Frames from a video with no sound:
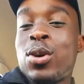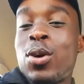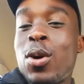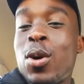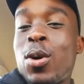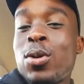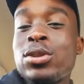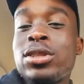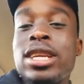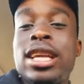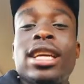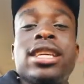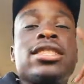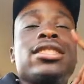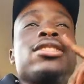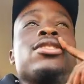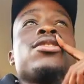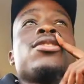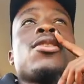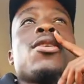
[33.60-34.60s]
On
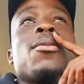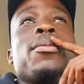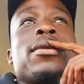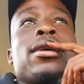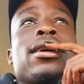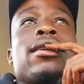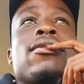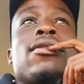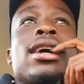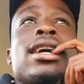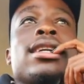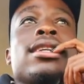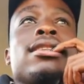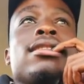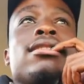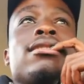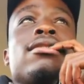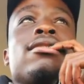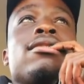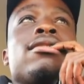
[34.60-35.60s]
today's topic,
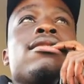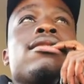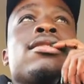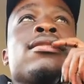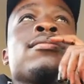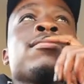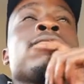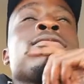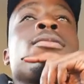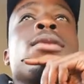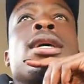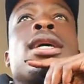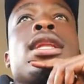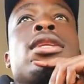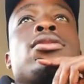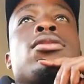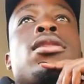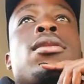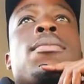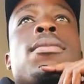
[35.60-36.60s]
right? What can I
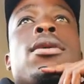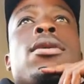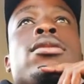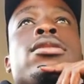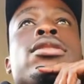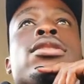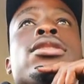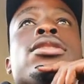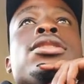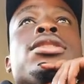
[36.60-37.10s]
talk about?